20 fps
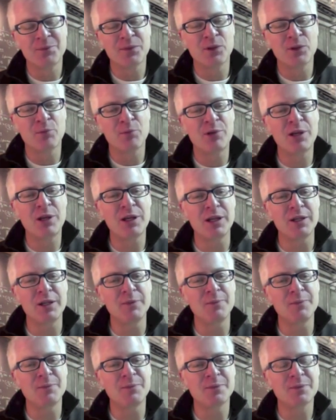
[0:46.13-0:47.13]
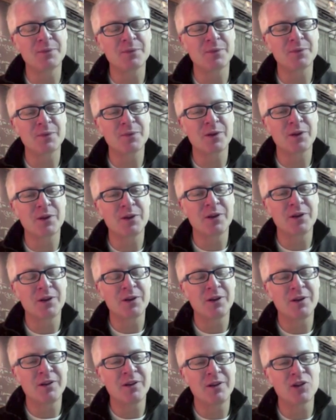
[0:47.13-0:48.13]
the peat
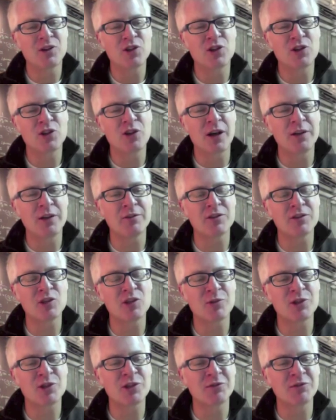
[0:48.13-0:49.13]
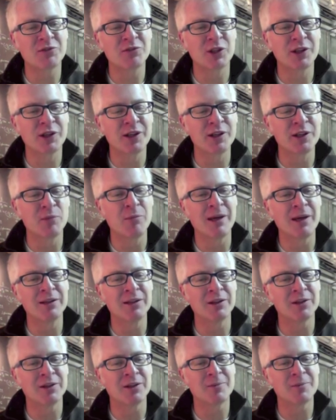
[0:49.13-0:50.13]
is cut specifically on the
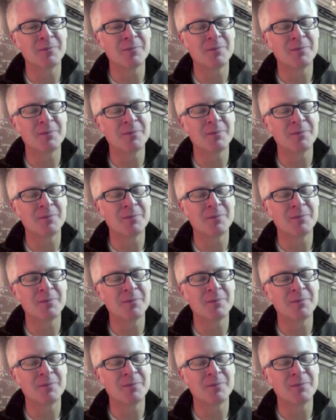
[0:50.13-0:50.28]
mainland.